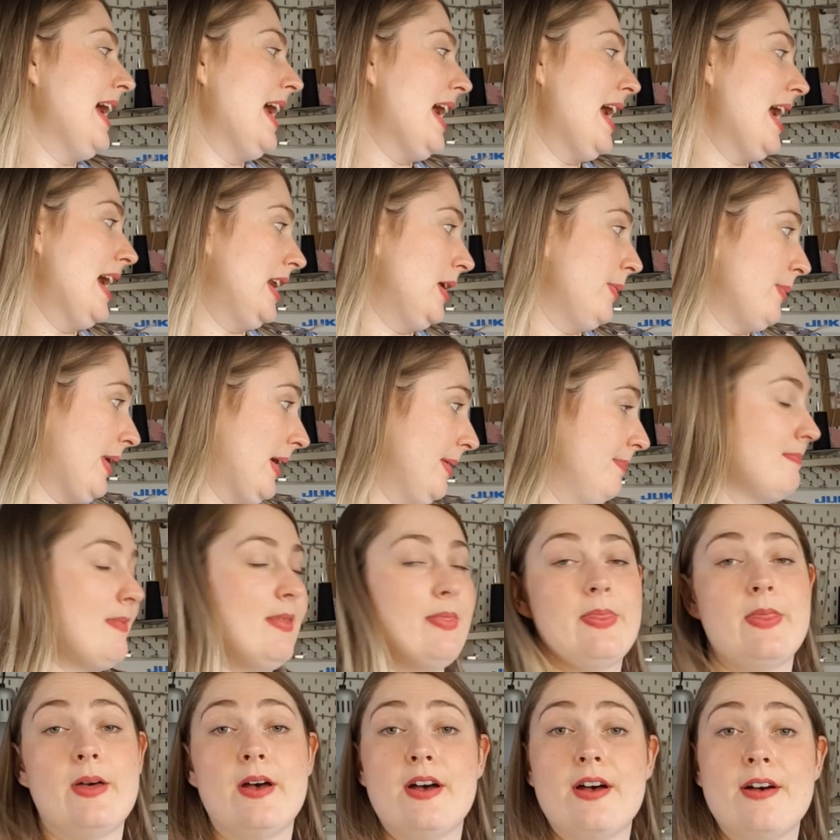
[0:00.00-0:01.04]
Anyway,
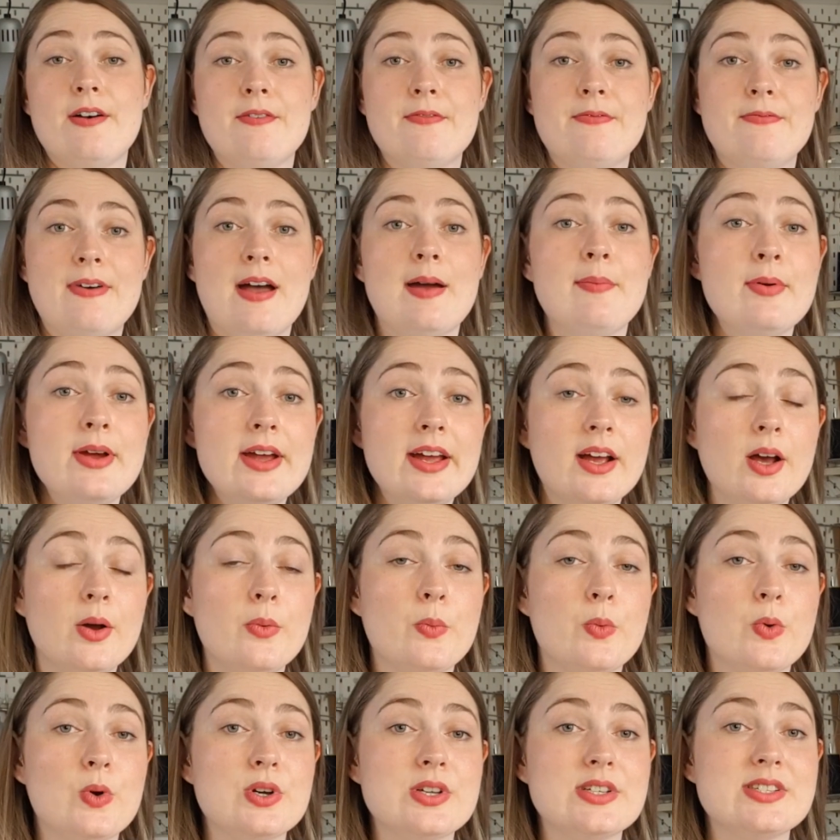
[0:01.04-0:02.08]
the fabric
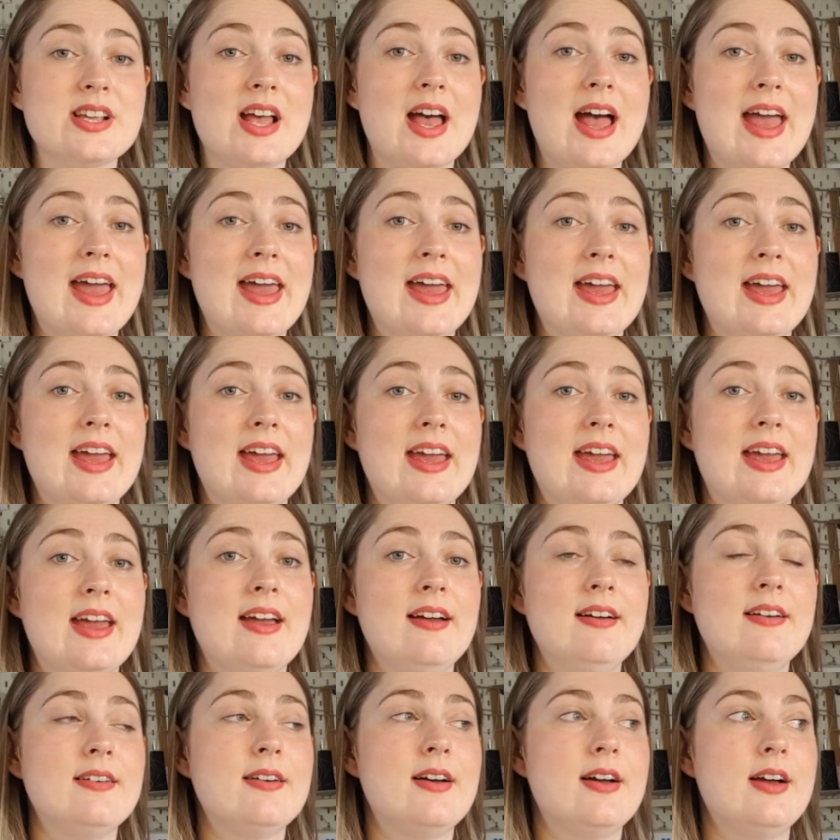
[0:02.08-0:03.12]
was a
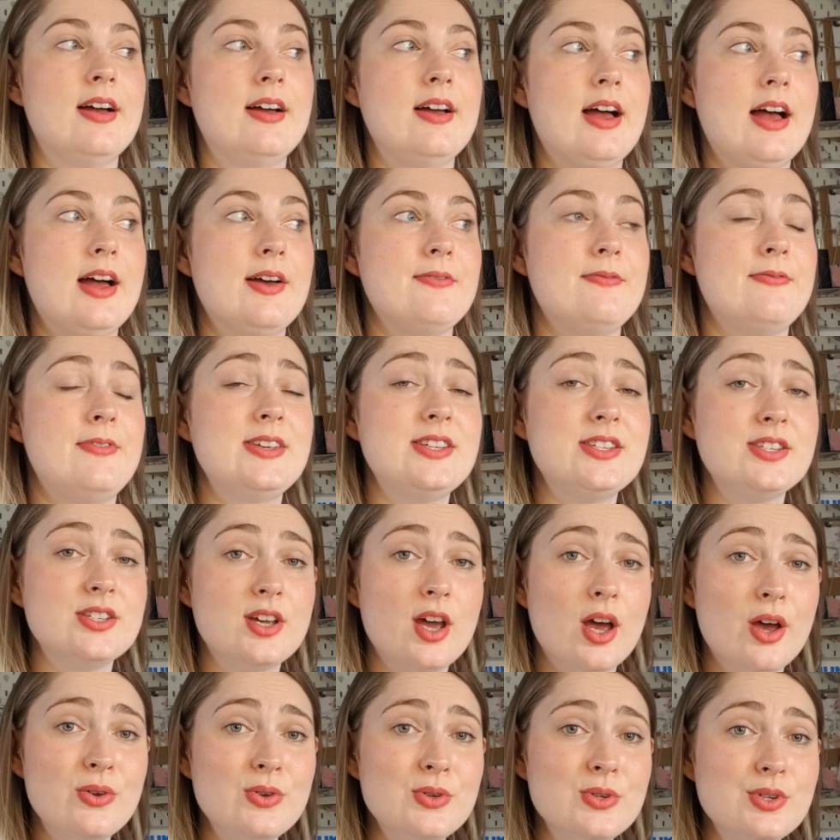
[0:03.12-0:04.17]

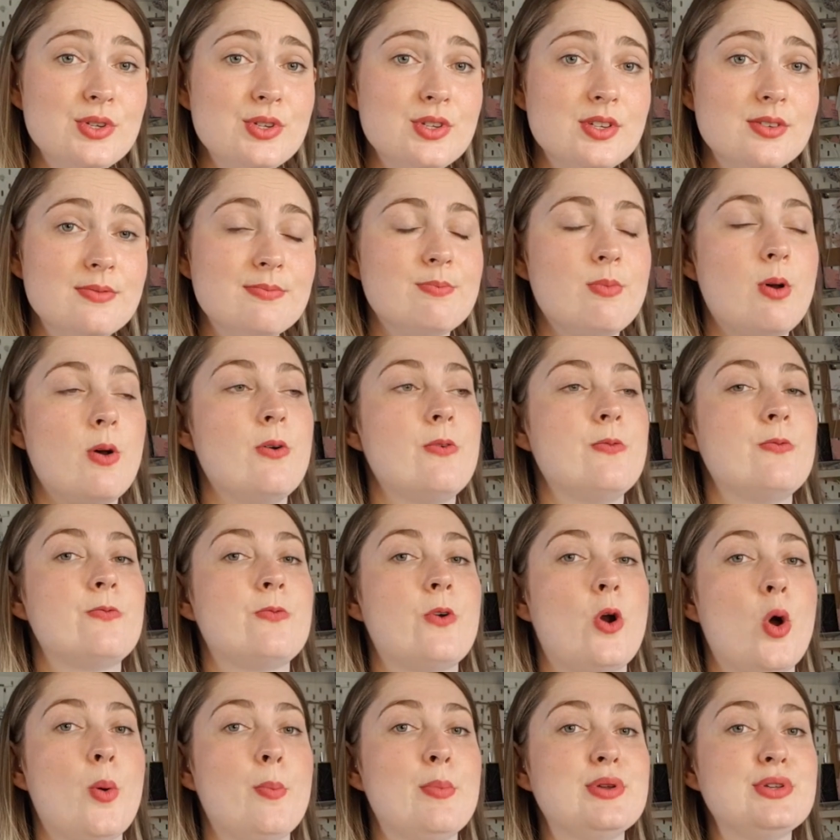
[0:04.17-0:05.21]
viscose
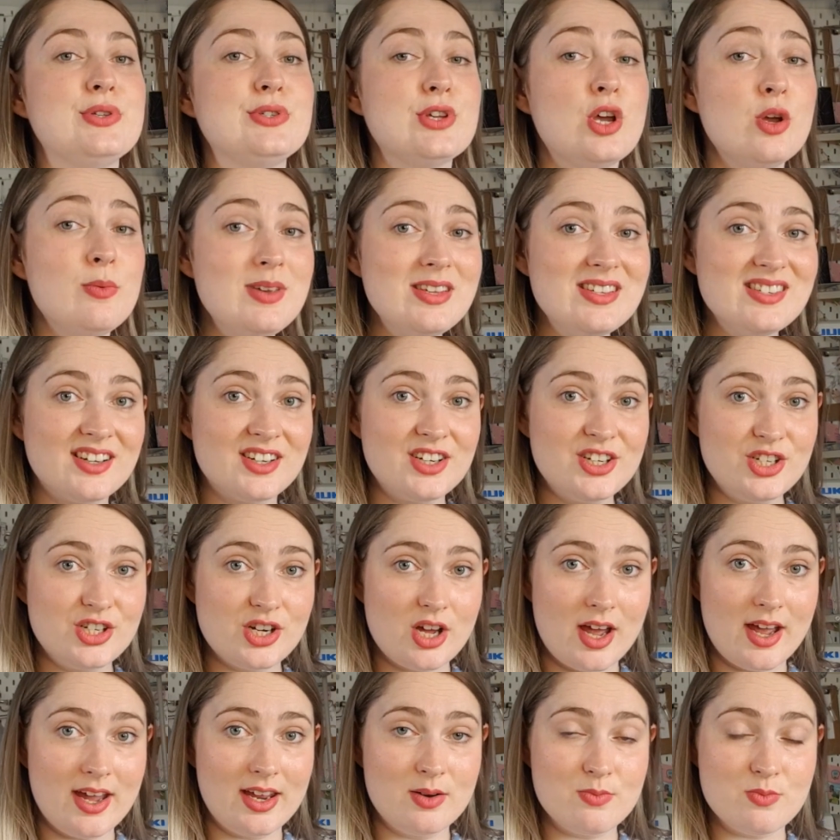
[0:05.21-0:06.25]
from Sew Me
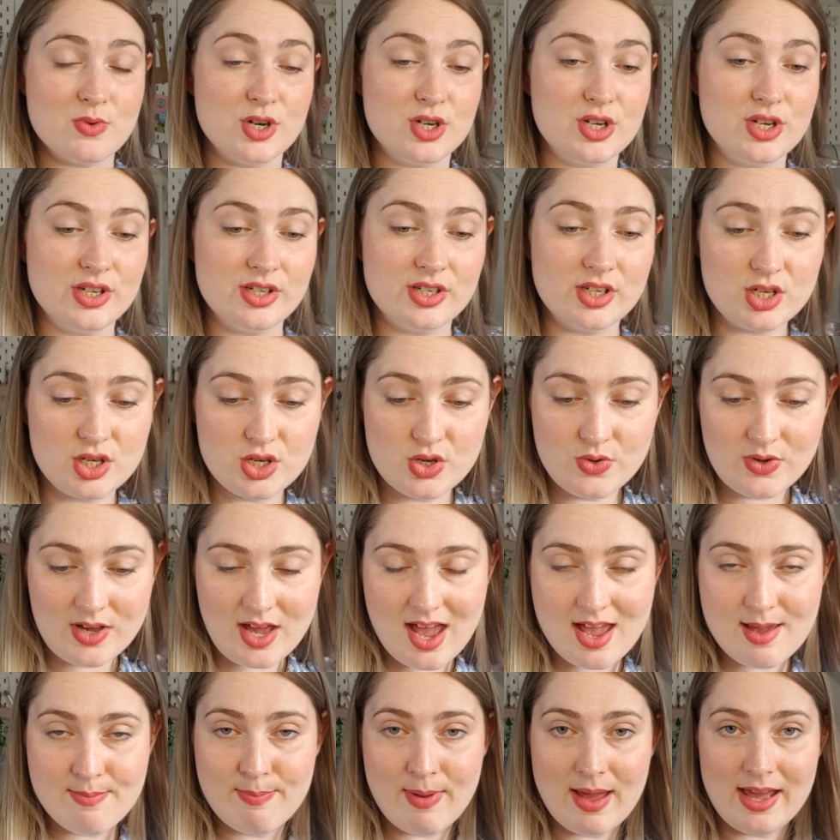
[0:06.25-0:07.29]
Sunshine, which is a
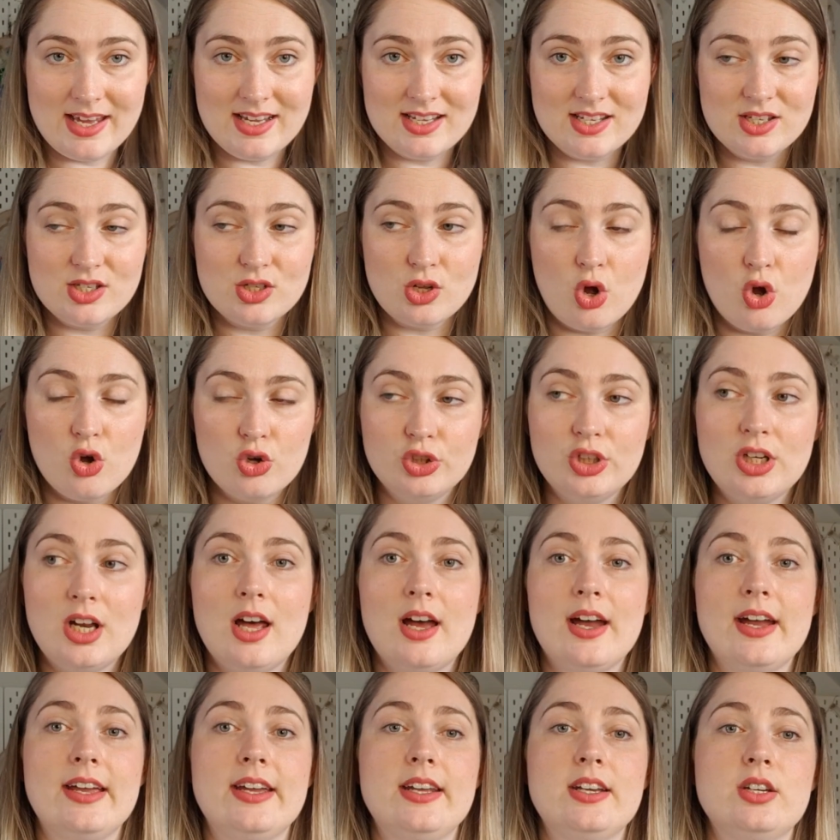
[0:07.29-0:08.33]
UK based
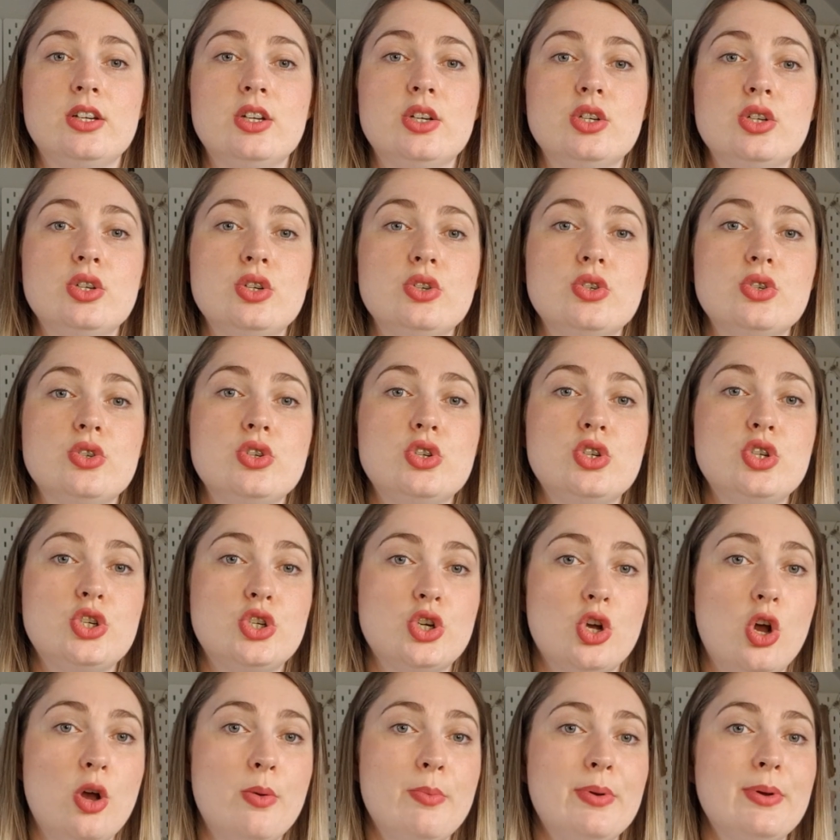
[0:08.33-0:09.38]
online
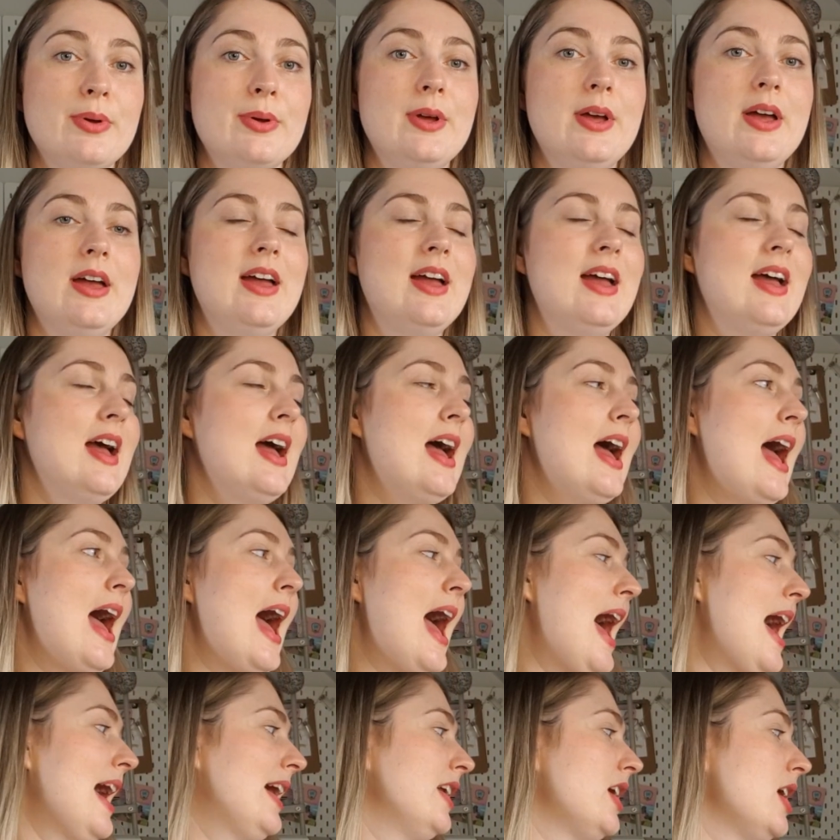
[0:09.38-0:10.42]
shop,
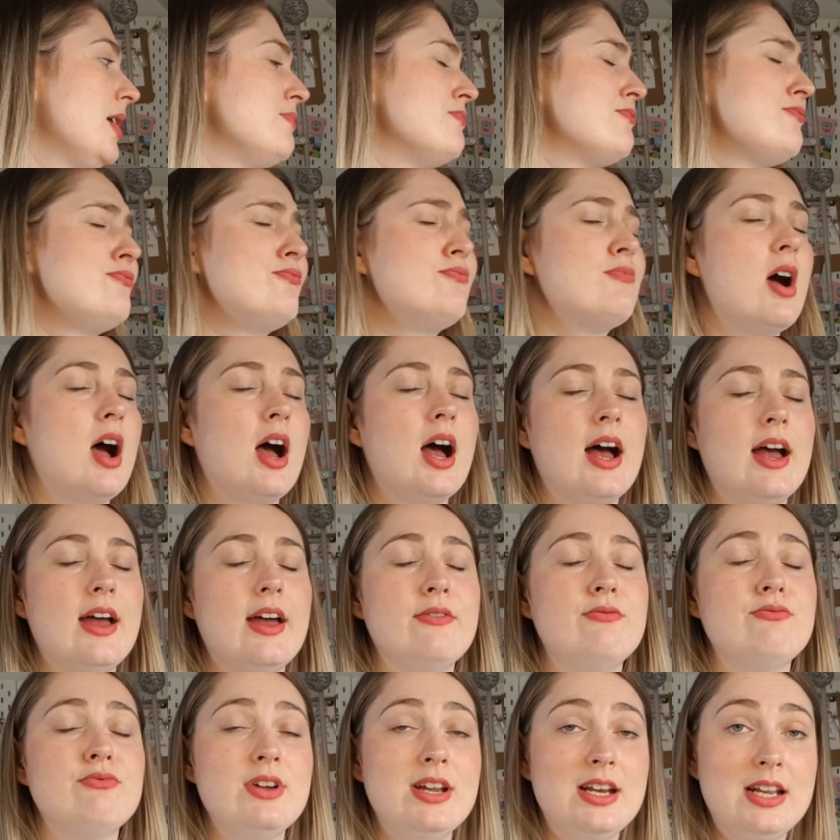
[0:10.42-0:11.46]
and
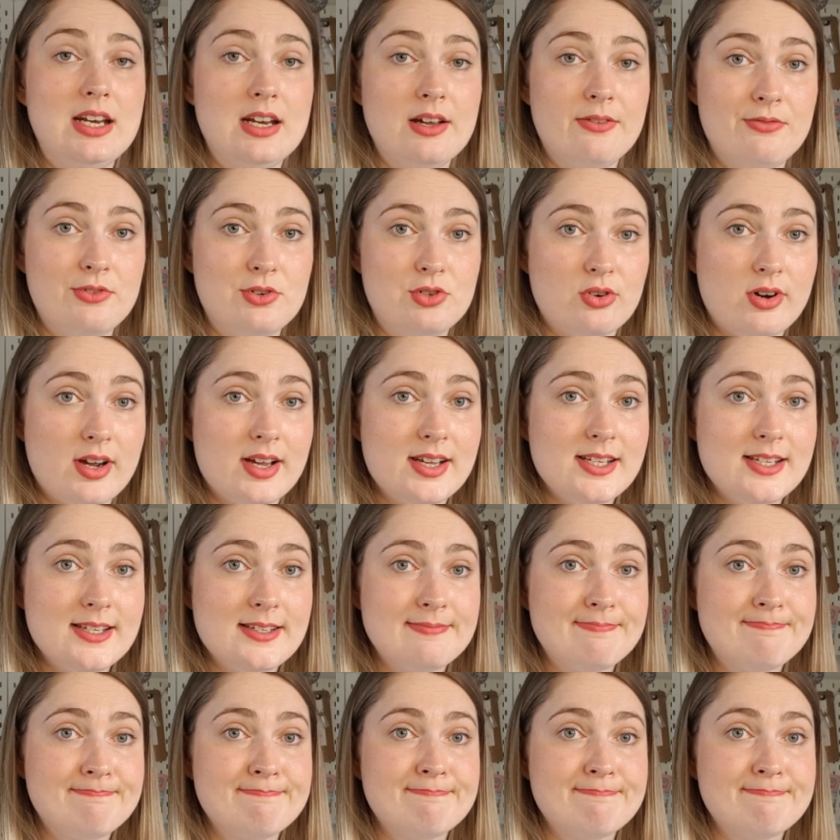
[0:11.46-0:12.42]
I really love the dress.